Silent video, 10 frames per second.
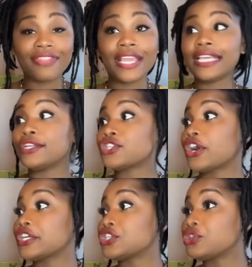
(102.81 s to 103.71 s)
They get to
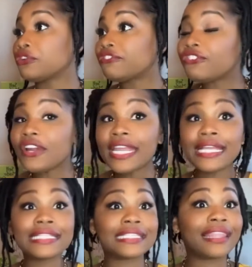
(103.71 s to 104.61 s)
talking to their
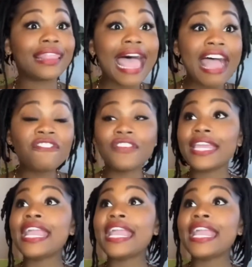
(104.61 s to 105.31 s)
friends and laughing,